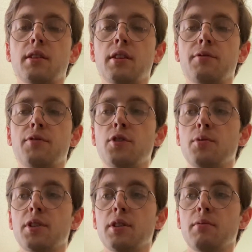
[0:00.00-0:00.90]
if you
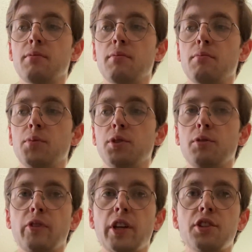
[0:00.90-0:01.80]
can
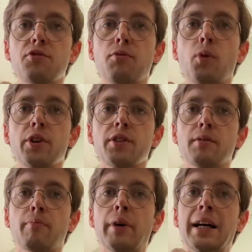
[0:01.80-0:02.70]
move each voice
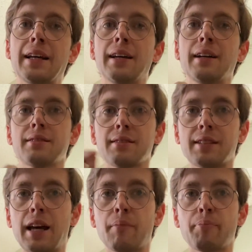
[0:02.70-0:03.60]
by a
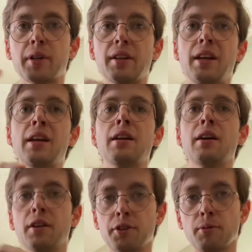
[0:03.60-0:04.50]
step in
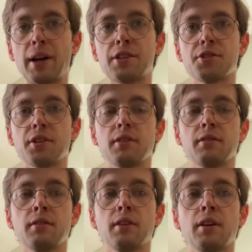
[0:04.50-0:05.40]
a direction,
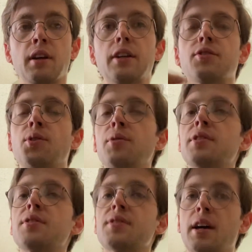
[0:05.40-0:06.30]
it's going to
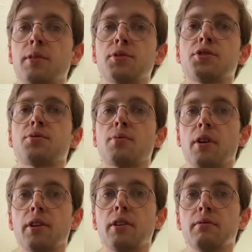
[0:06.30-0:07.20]
sound stronger.